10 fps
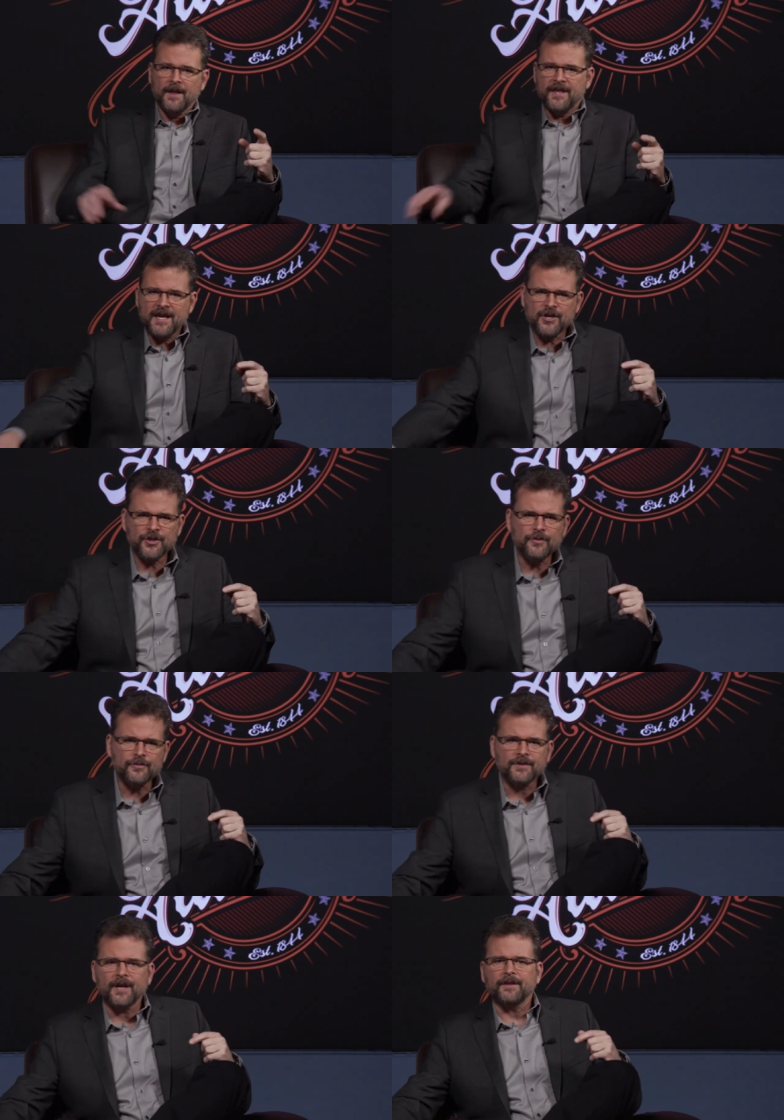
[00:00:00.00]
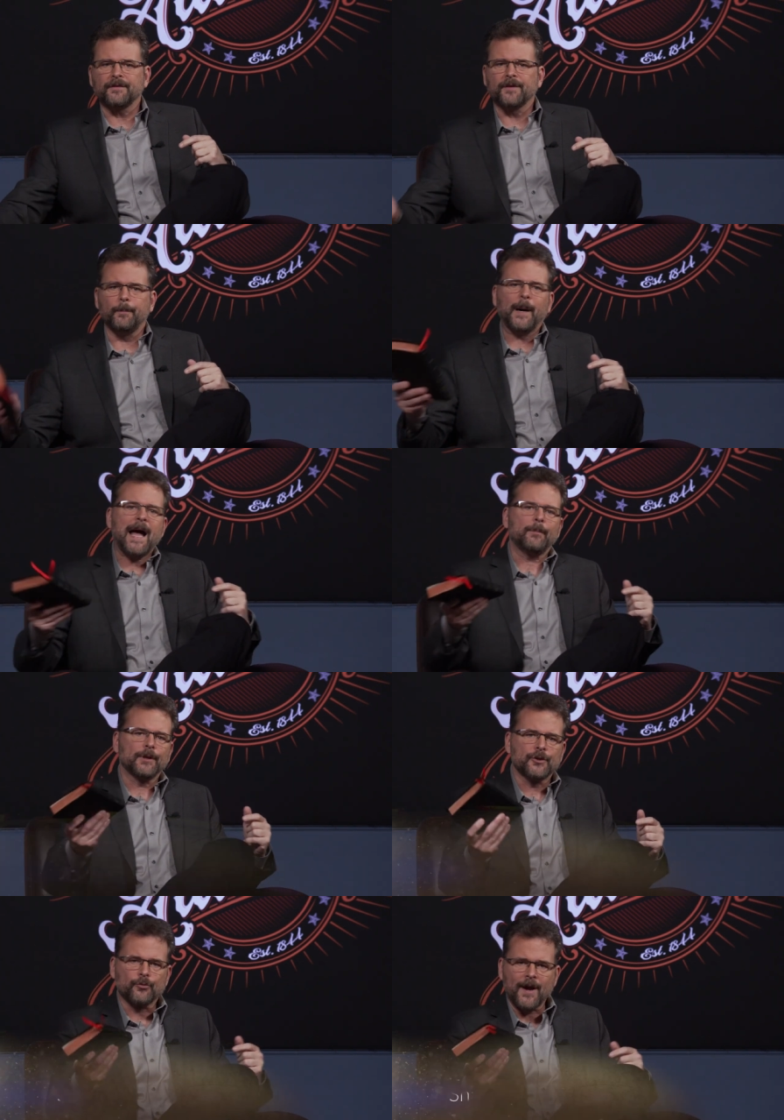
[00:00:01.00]
The issues that the
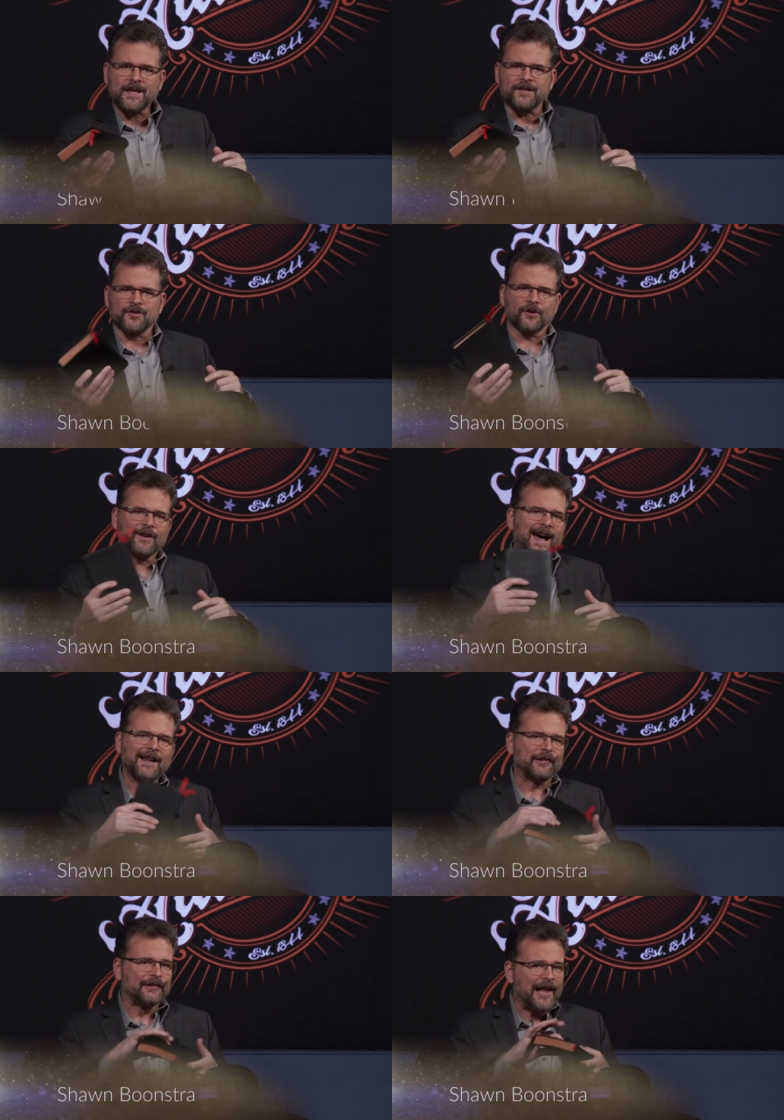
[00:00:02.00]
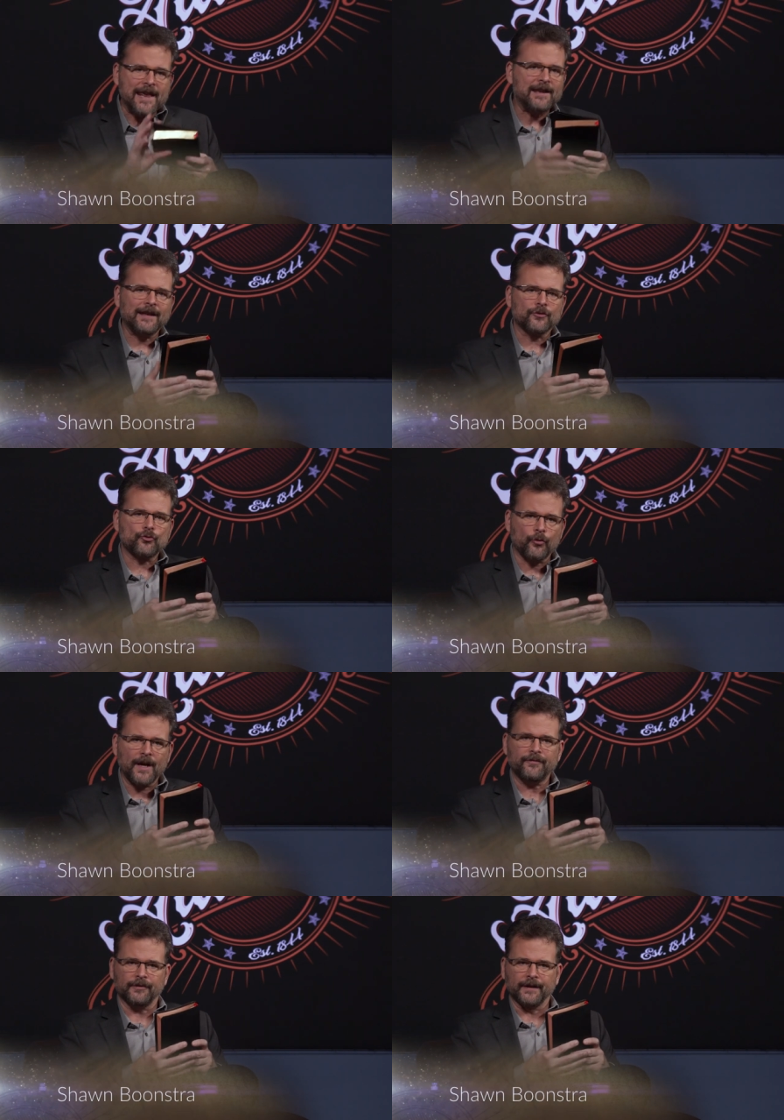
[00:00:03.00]
Bible addresses are not light and
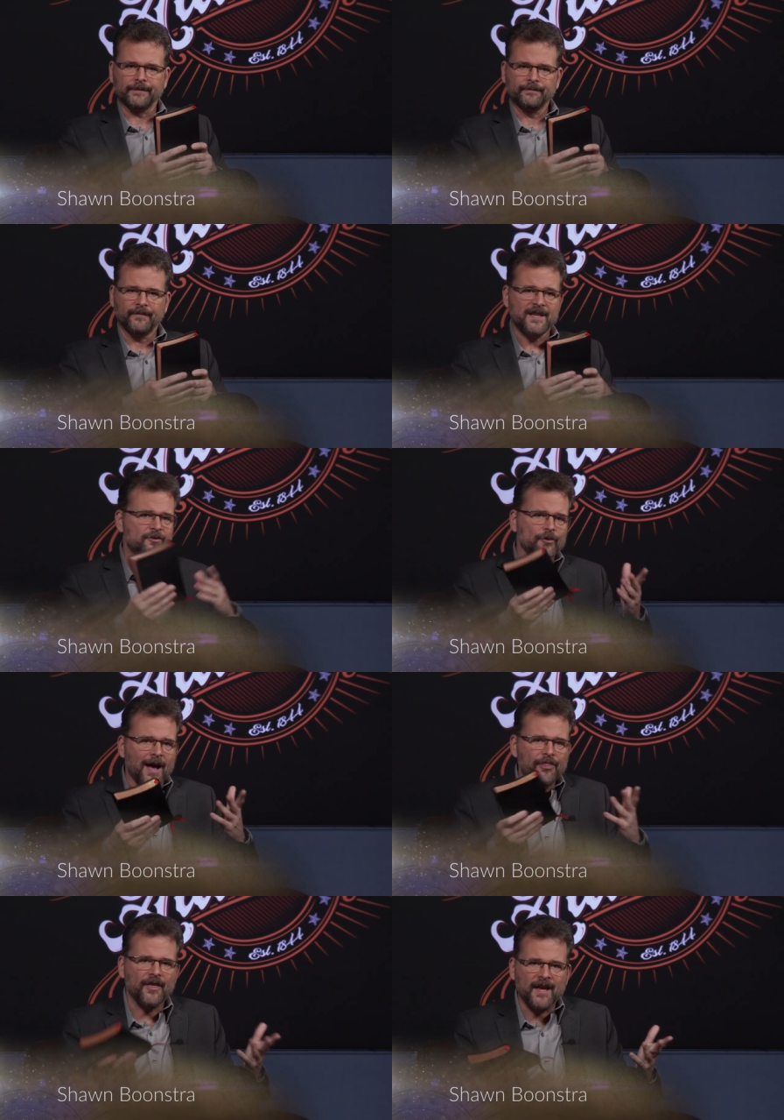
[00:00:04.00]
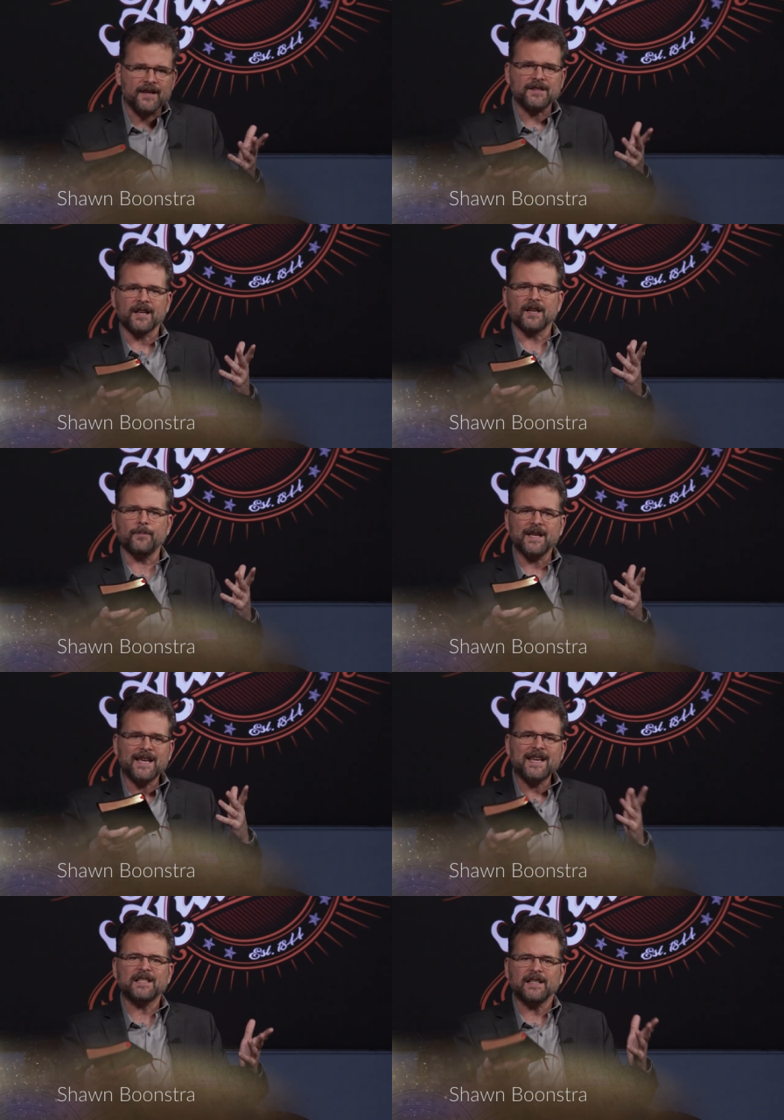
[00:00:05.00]
trifling. These are not things that can be
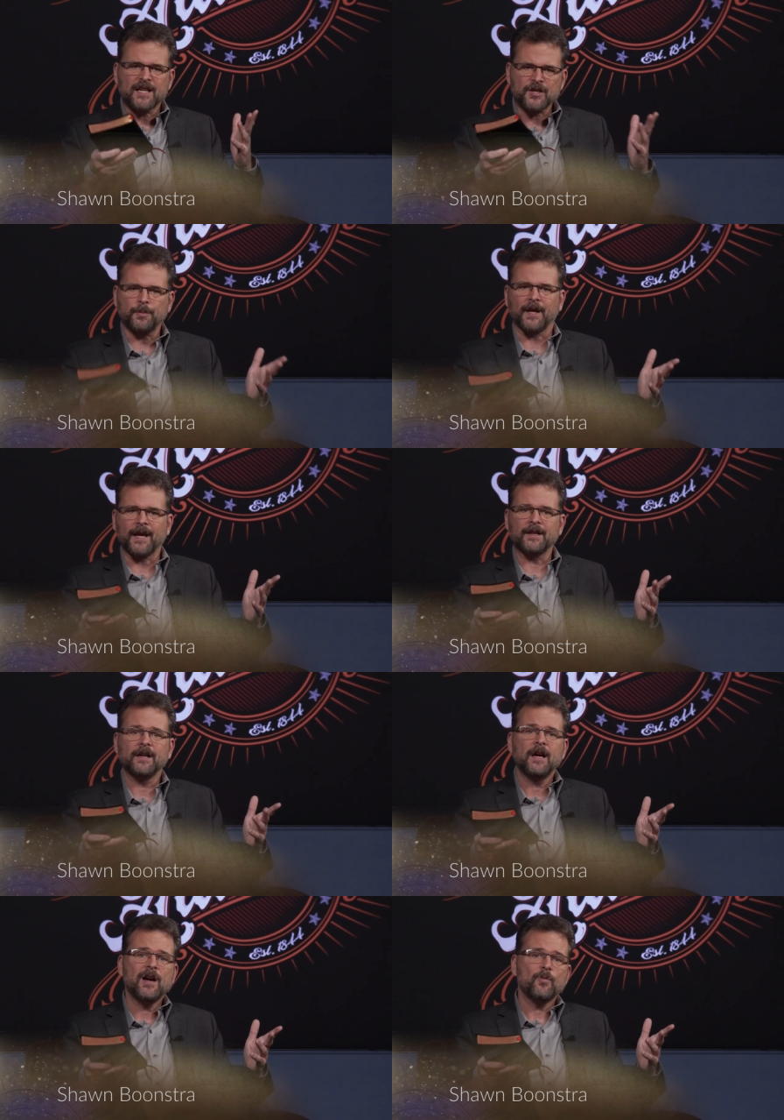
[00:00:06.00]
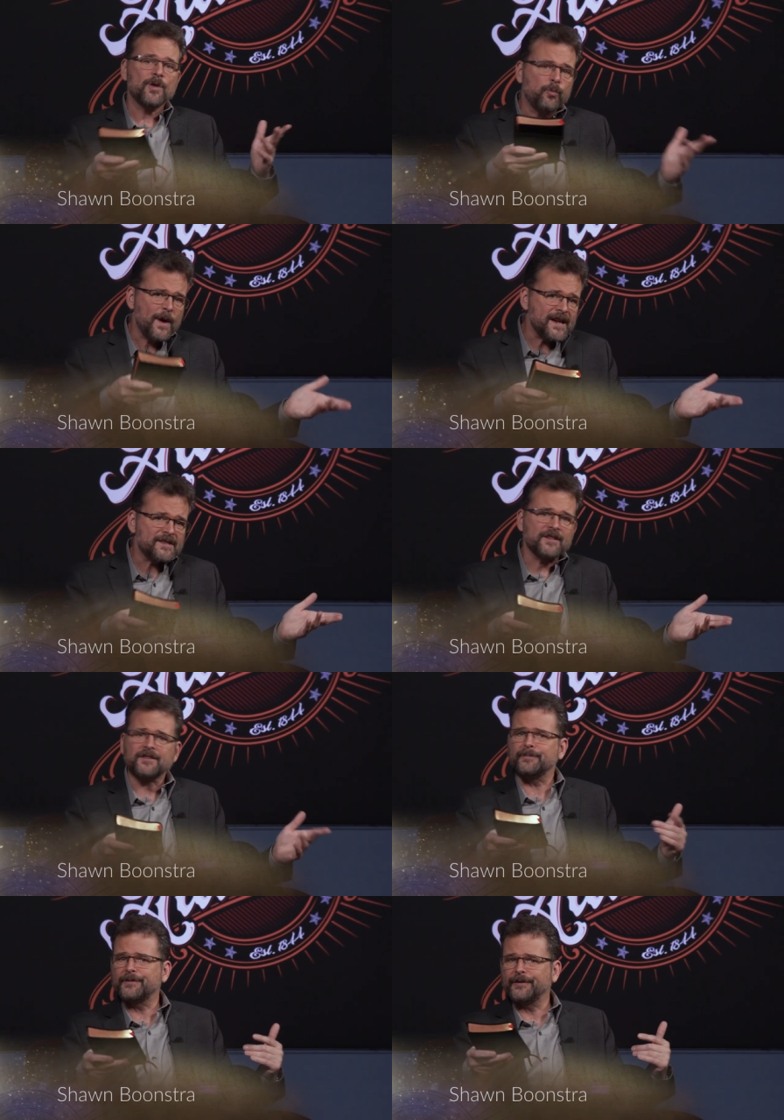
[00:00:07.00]
easily explained with
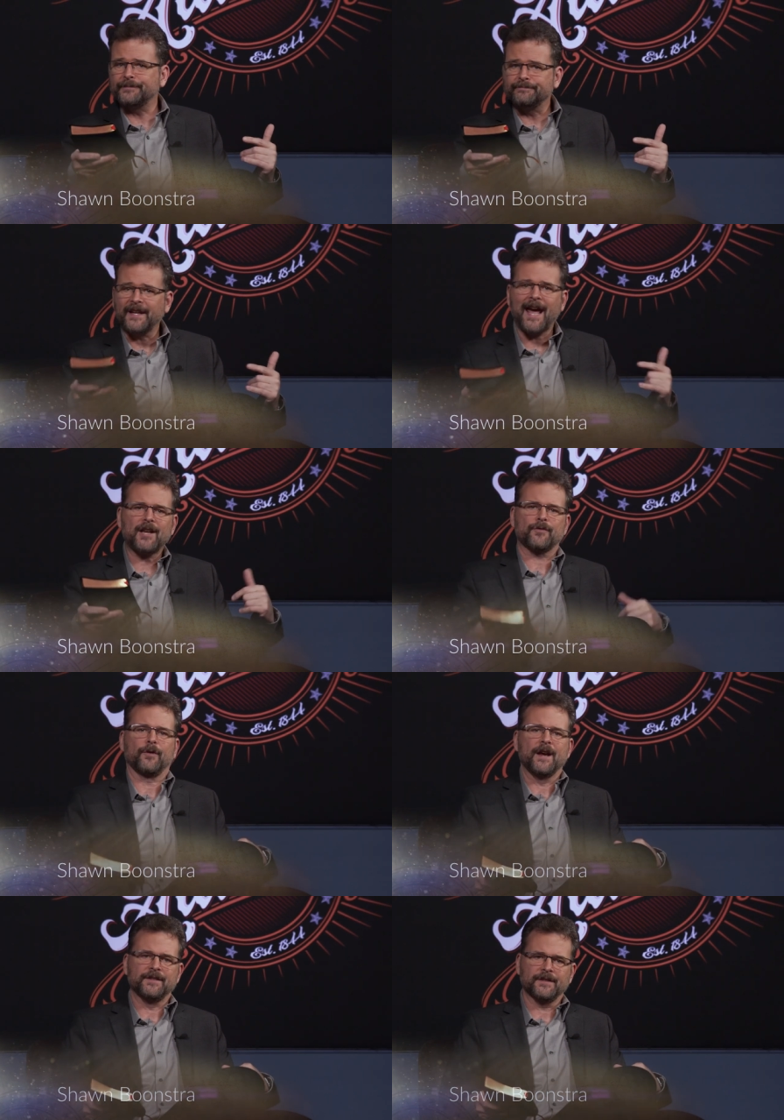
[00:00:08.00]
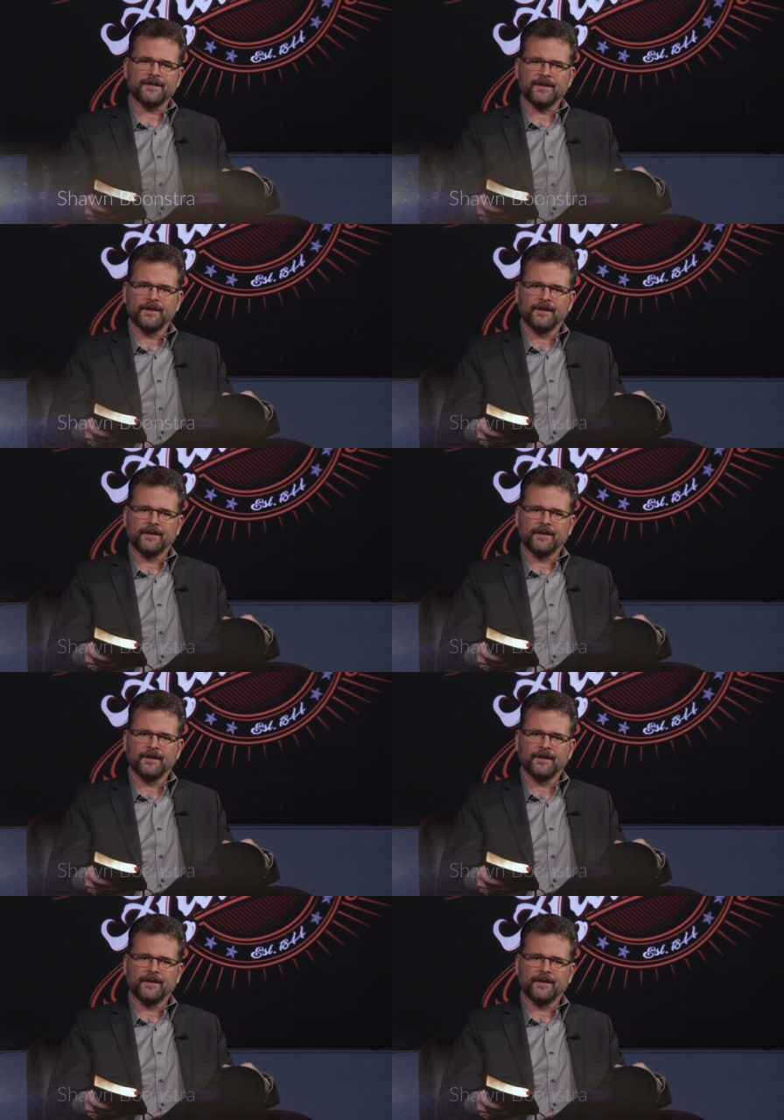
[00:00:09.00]
witticisms and catchphrases.